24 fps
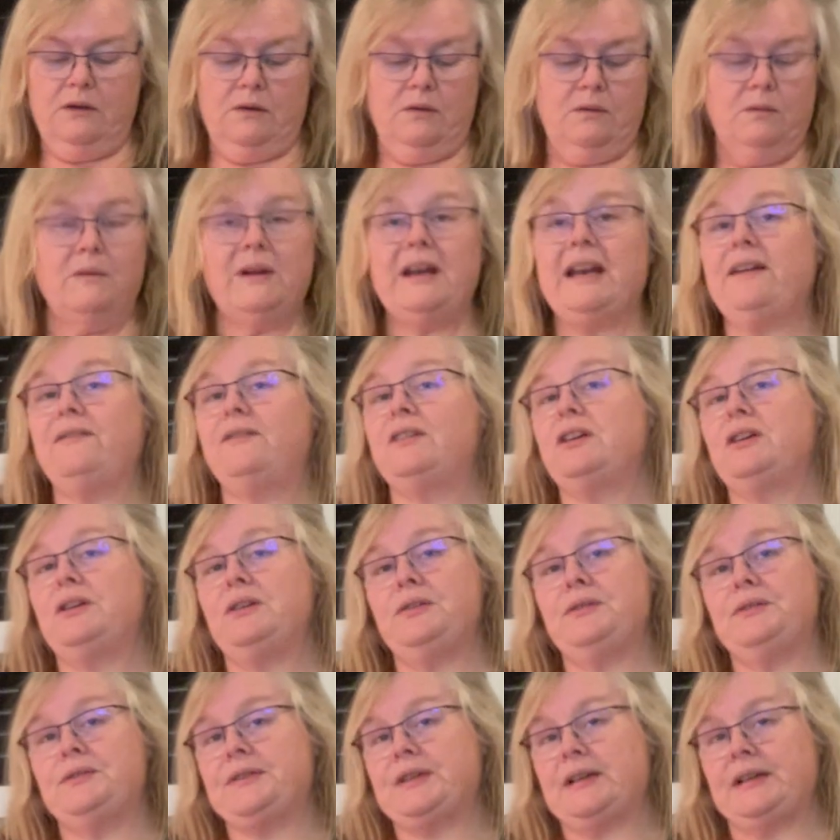whatever you're
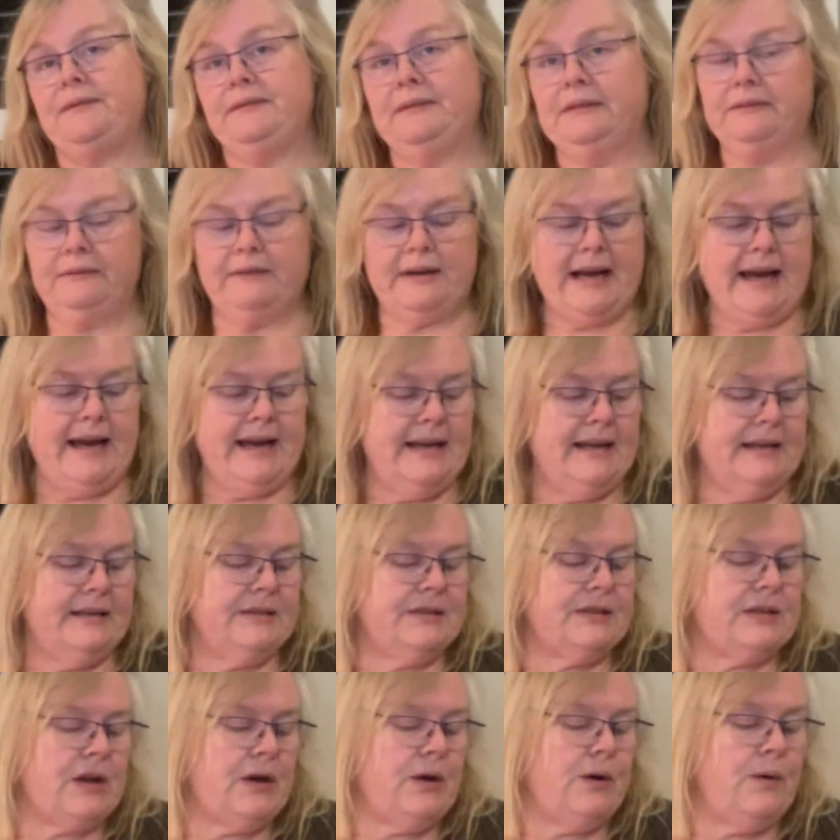using, right?
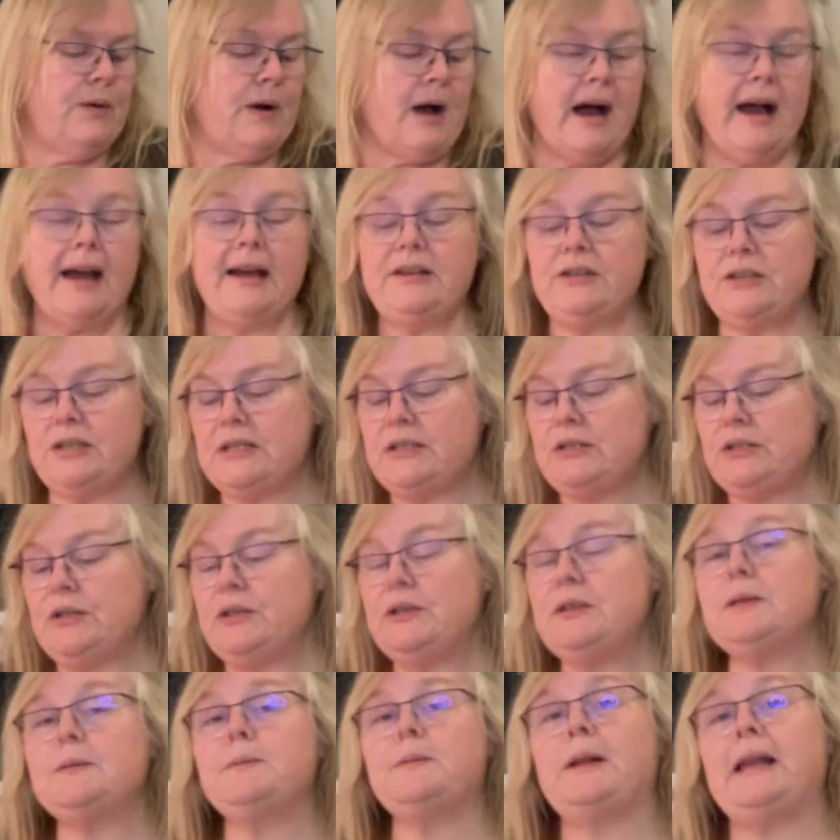So I just
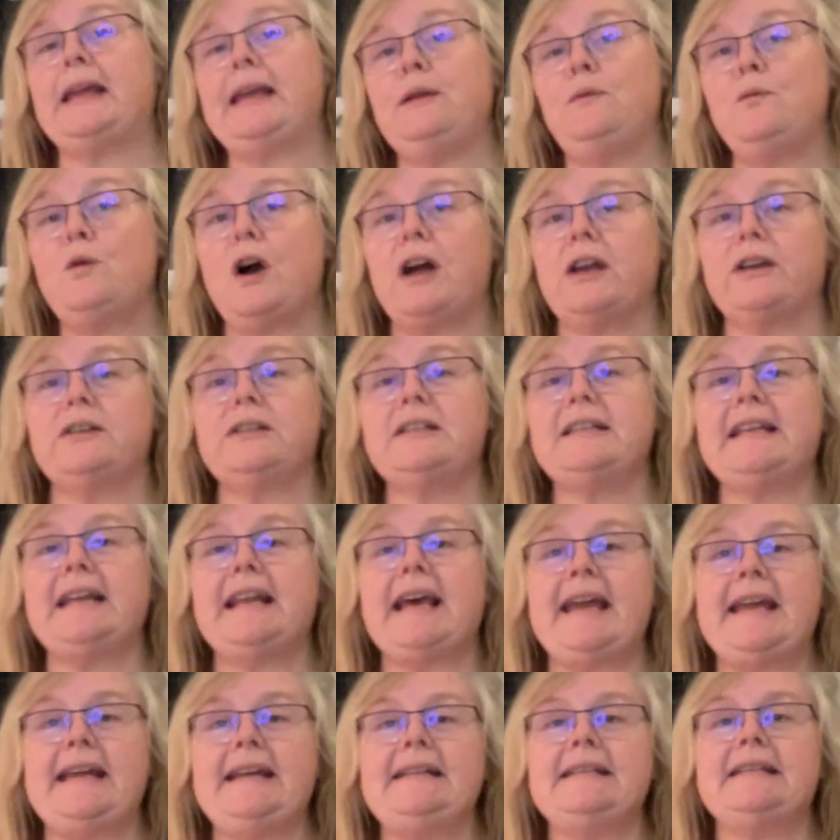used plain water
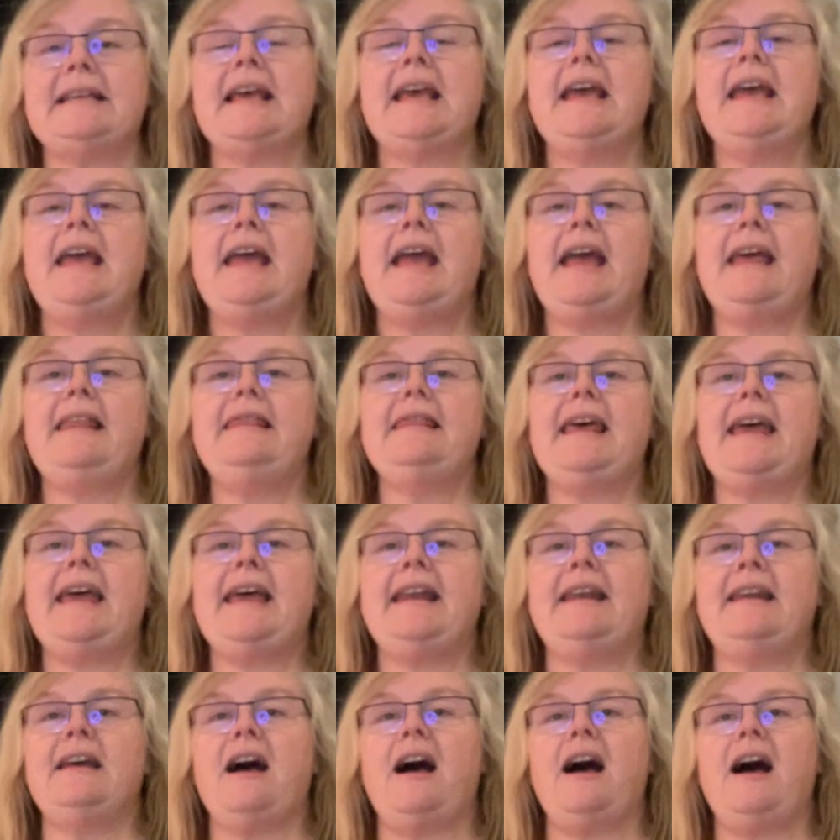tonight, and
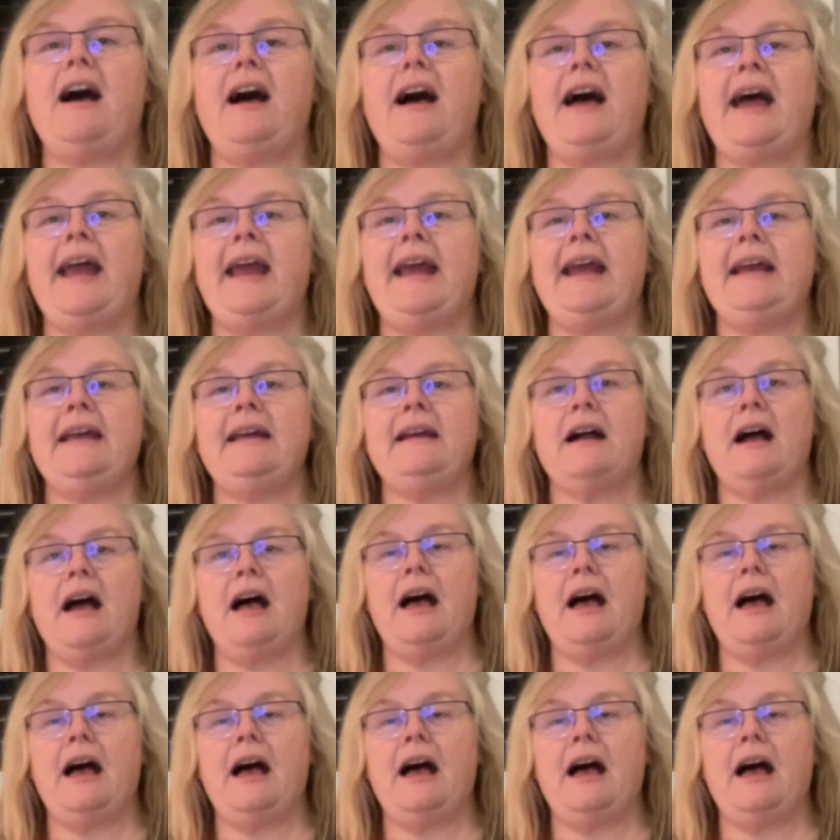then I